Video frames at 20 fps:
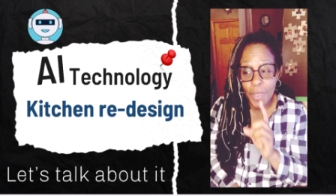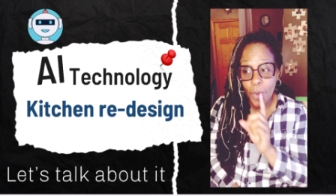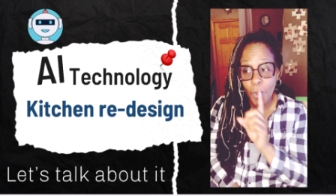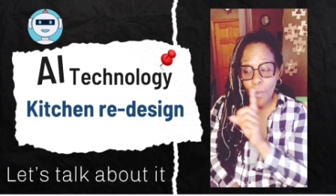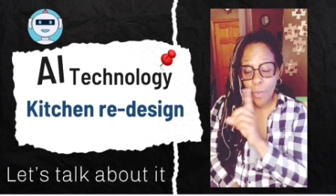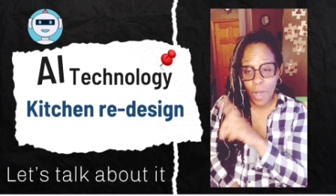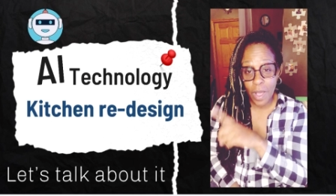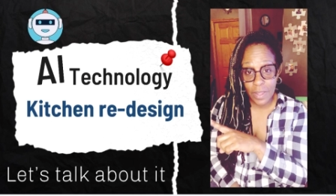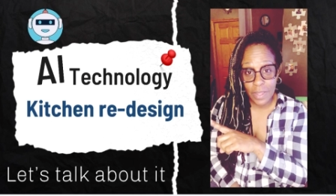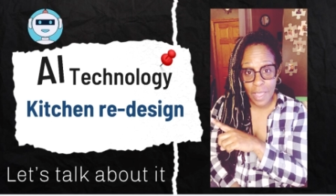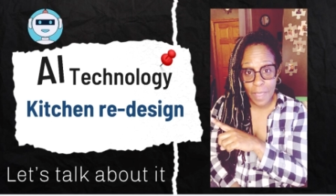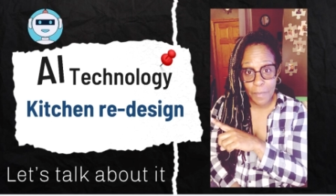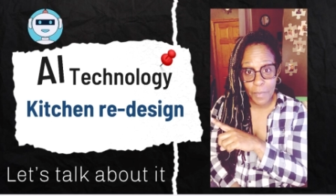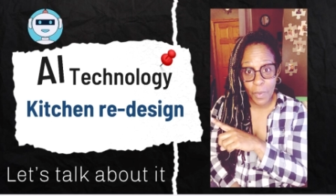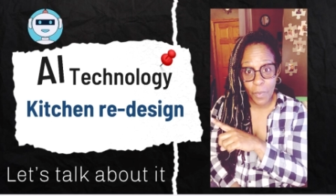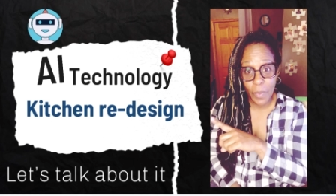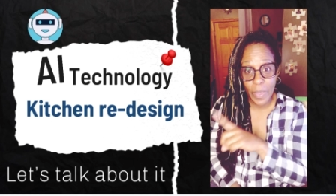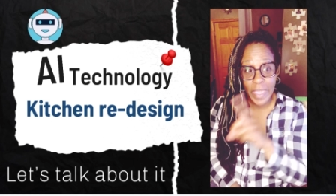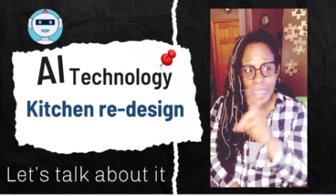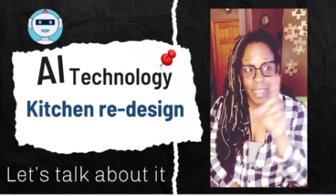while I'm
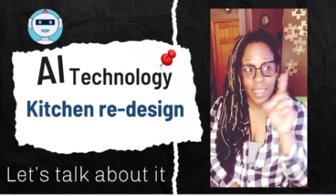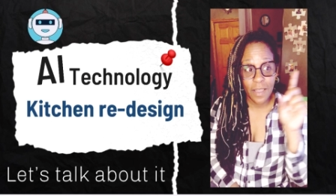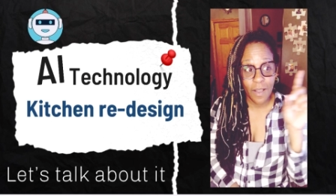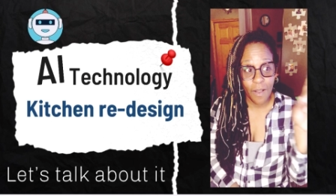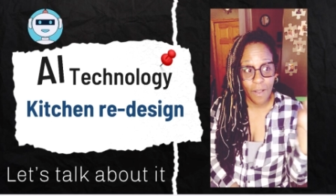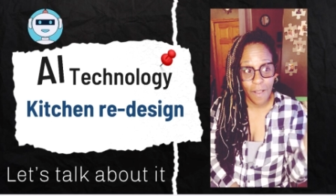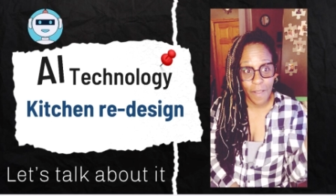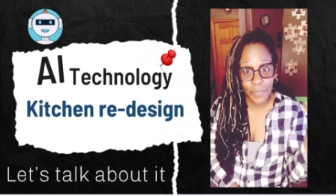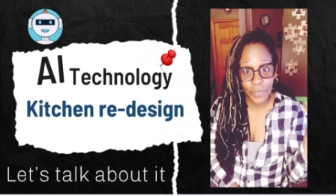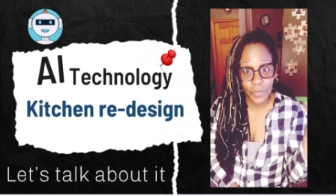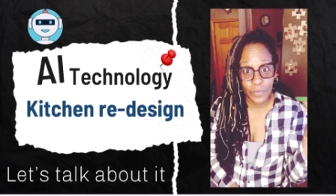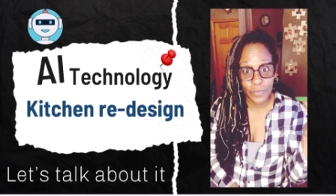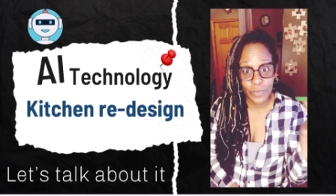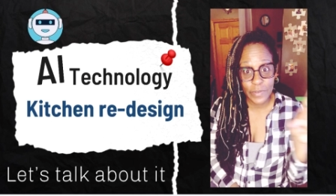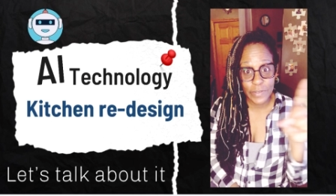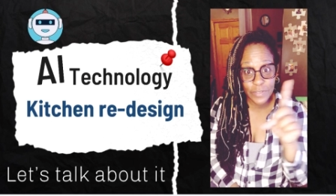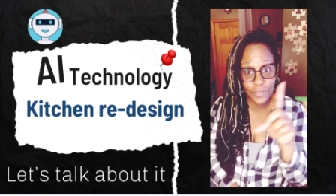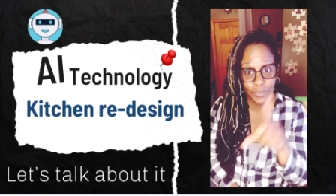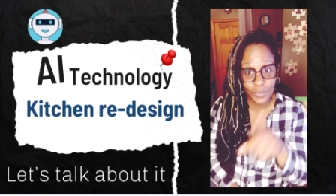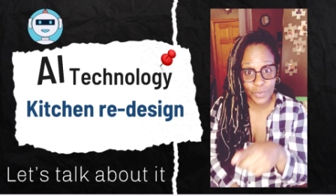away on the
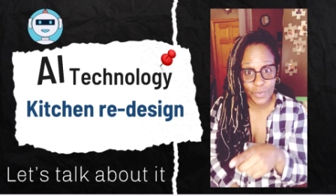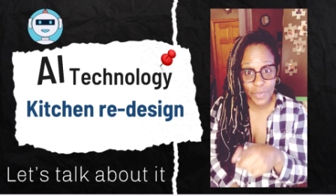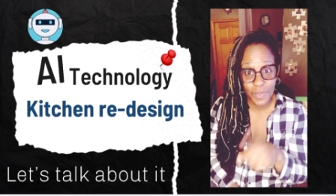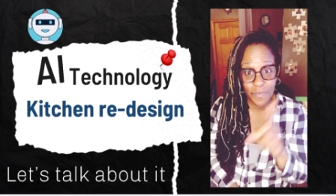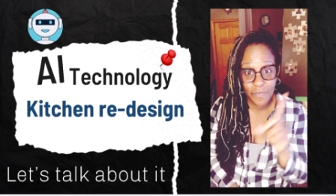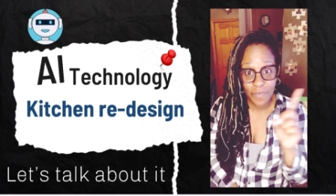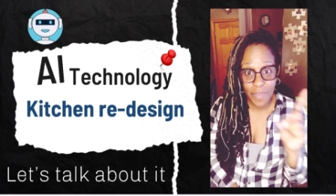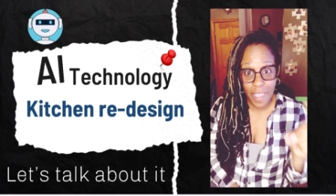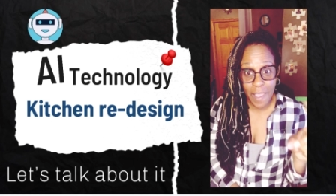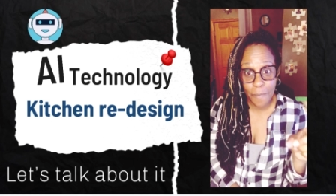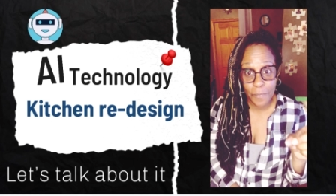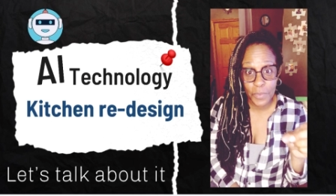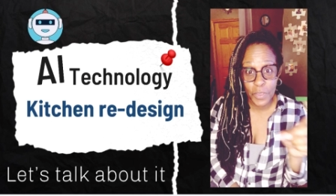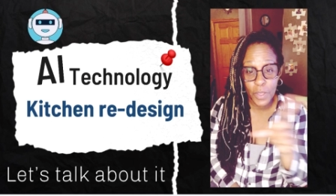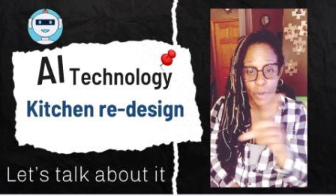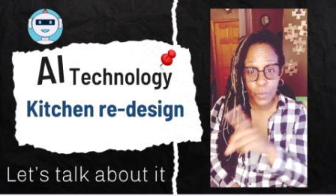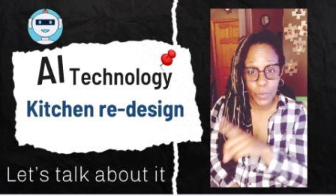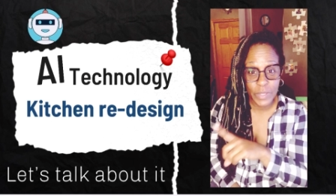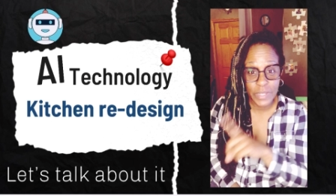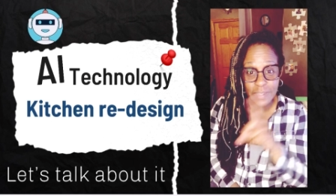fridge to the family
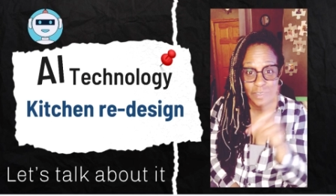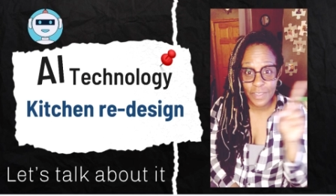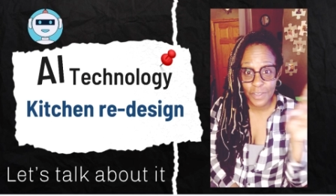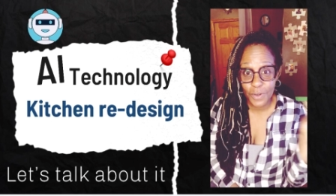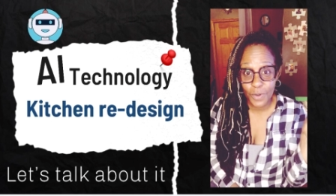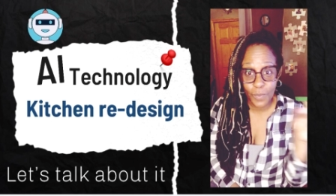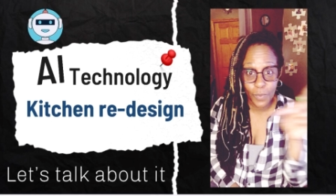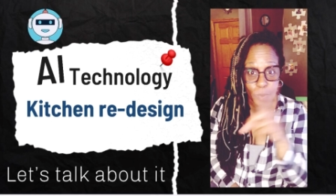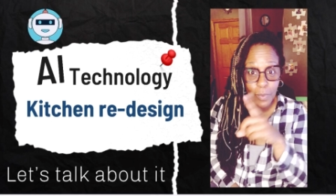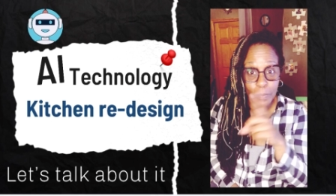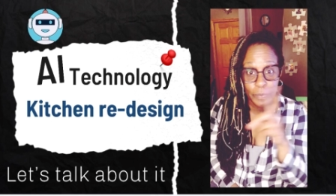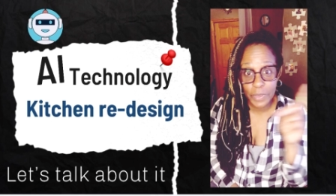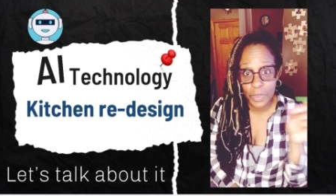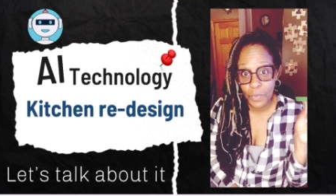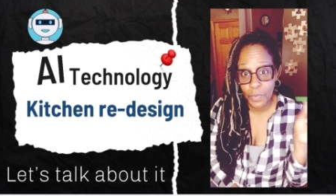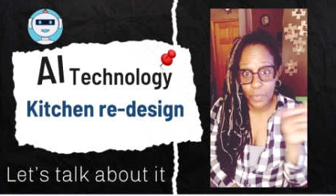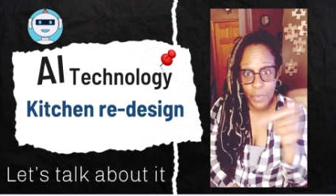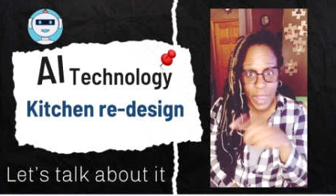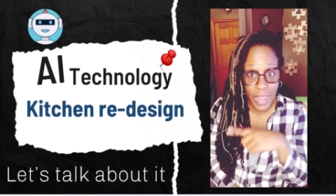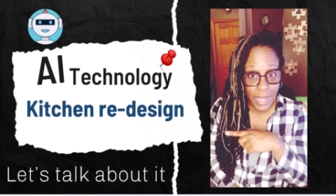on when dinner will be
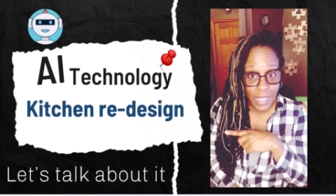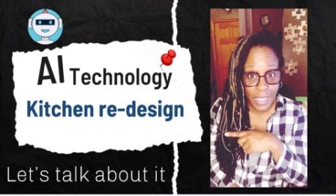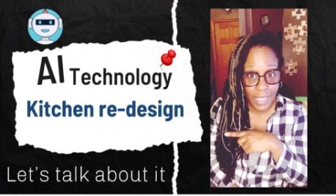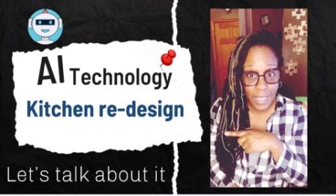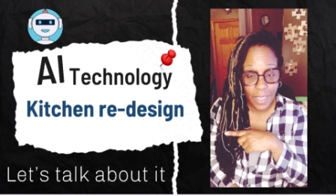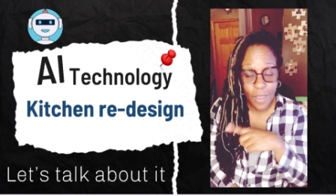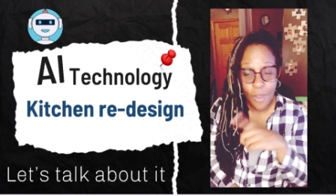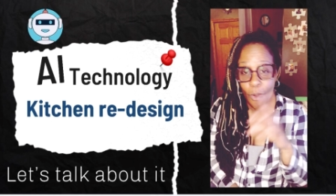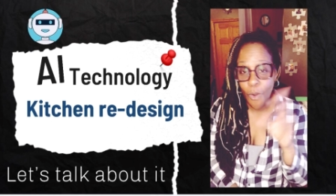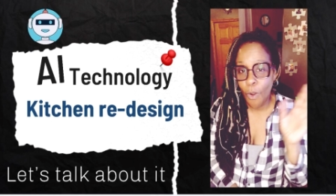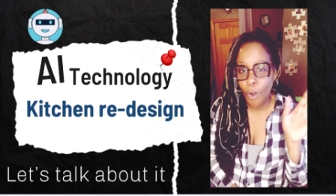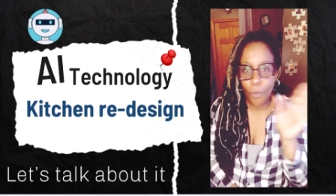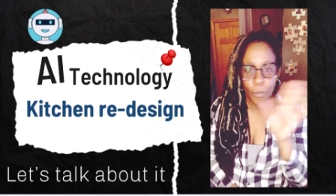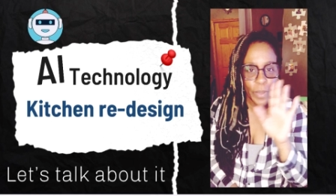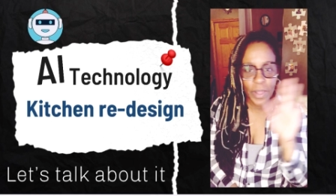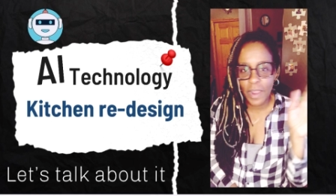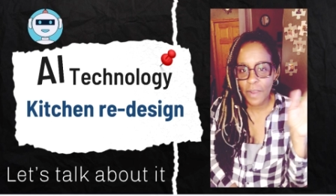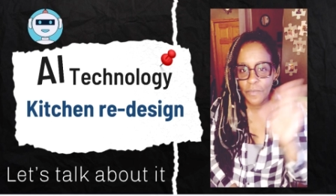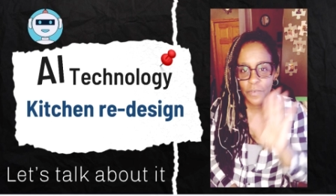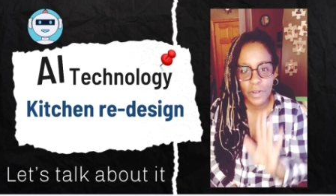ready or
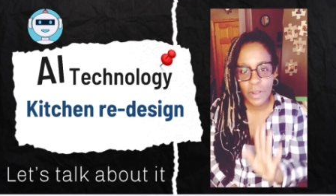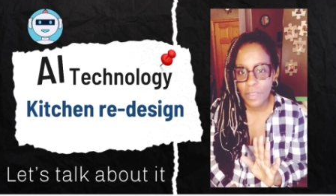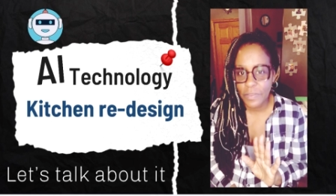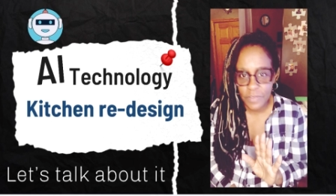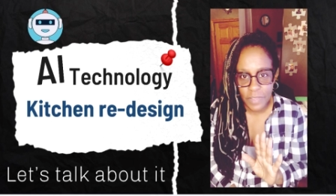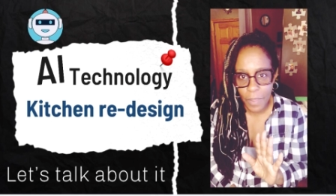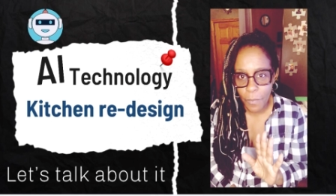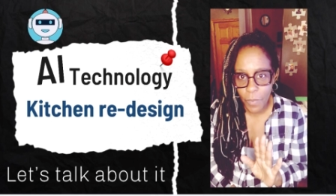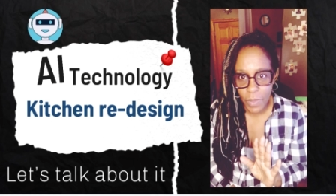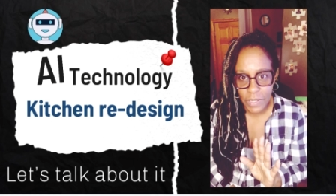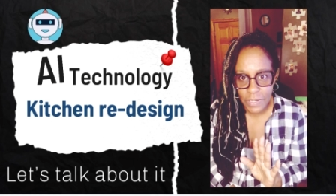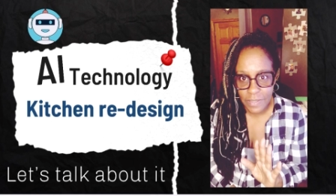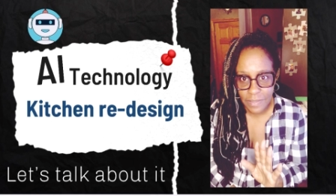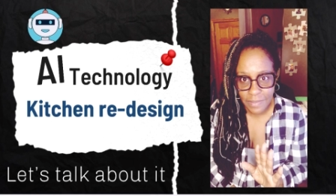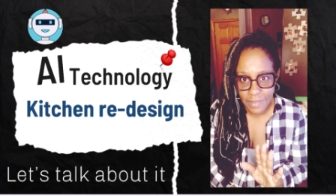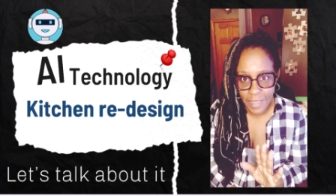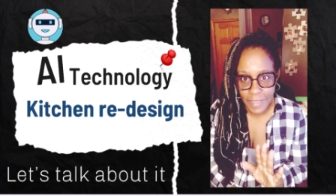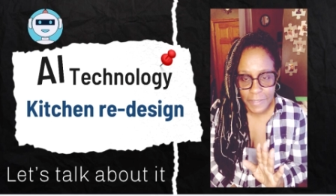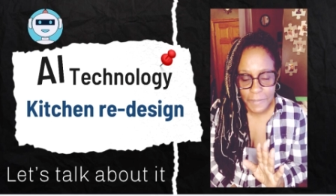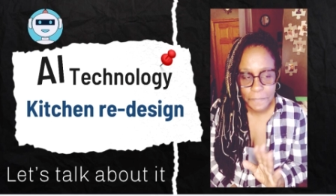whatever else I want to
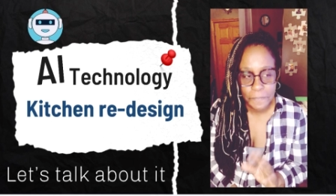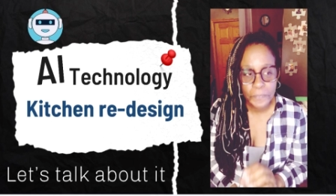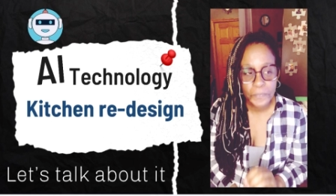say.